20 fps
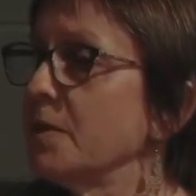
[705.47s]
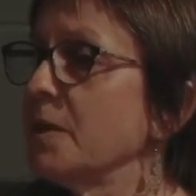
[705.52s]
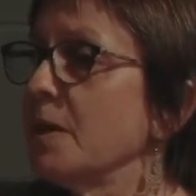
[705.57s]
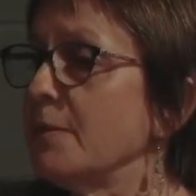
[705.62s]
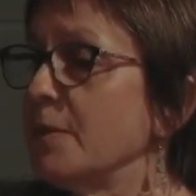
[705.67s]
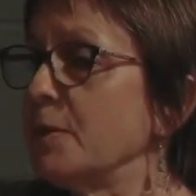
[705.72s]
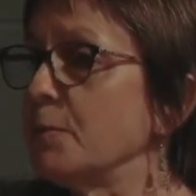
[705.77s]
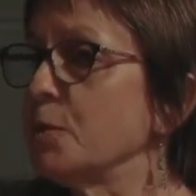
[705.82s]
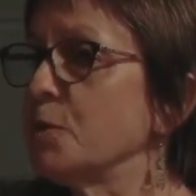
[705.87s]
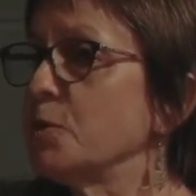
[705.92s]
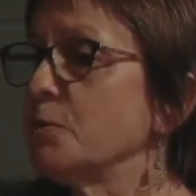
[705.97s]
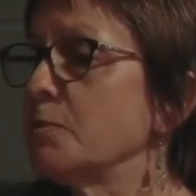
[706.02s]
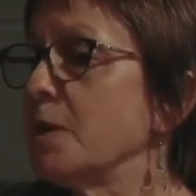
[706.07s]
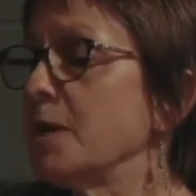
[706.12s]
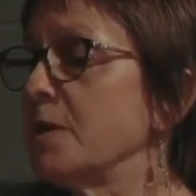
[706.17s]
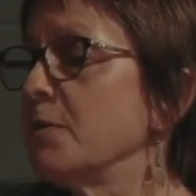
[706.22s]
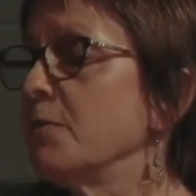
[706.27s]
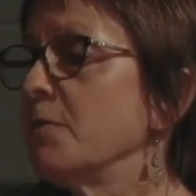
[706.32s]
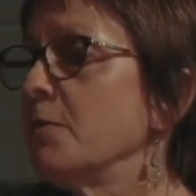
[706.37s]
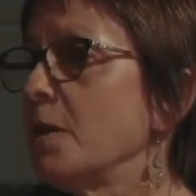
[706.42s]
I
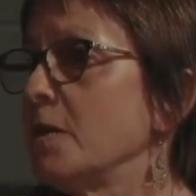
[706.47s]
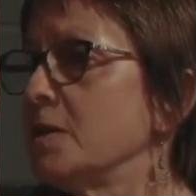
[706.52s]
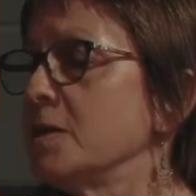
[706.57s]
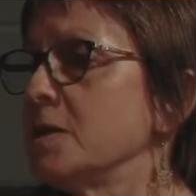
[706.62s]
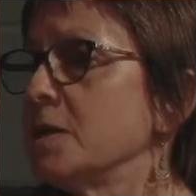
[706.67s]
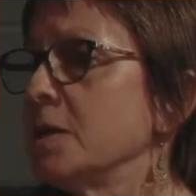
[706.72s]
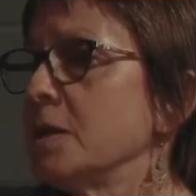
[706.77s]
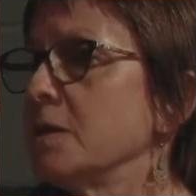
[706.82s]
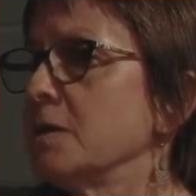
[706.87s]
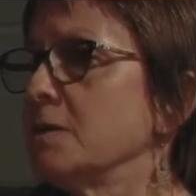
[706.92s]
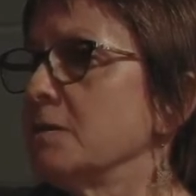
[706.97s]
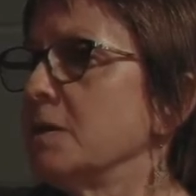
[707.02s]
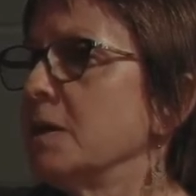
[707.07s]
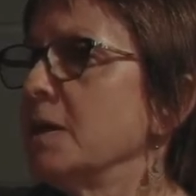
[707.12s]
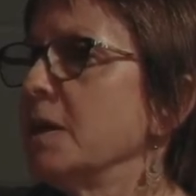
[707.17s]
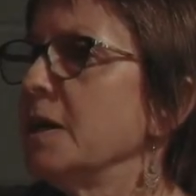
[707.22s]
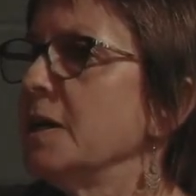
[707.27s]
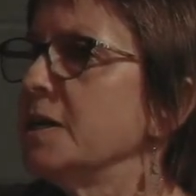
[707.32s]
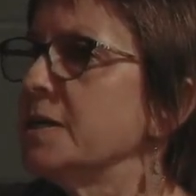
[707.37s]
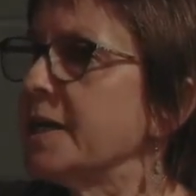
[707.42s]
know fasting can
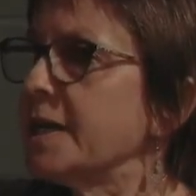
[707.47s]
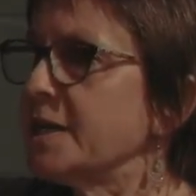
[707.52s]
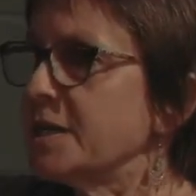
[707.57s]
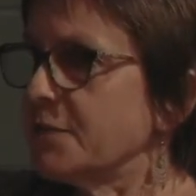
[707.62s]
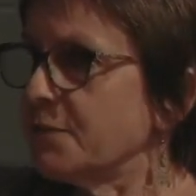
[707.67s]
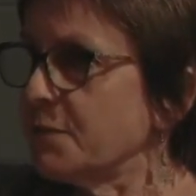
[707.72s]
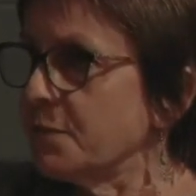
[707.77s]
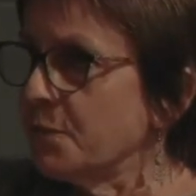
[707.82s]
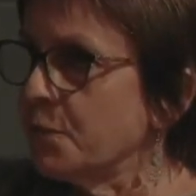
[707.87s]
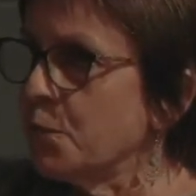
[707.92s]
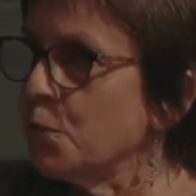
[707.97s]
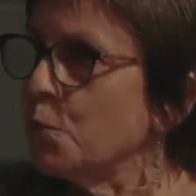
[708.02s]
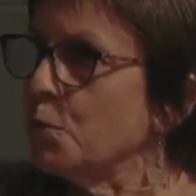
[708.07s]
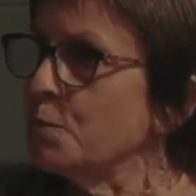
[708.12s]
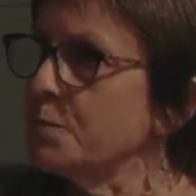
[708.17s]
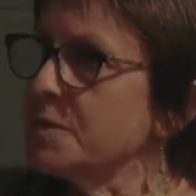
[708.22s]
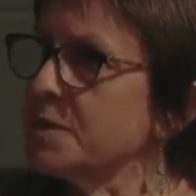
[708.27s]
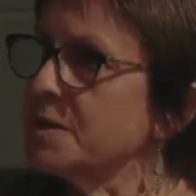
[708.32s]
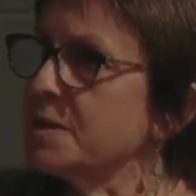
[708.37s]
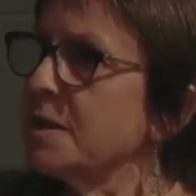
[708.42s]
take different
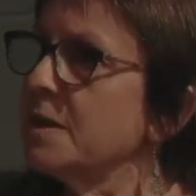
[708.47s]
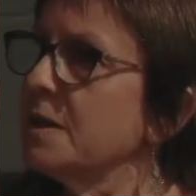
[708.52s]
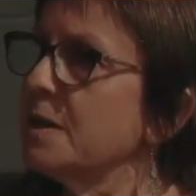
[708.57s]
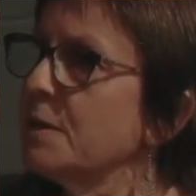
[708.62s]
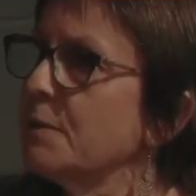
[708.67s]
forms,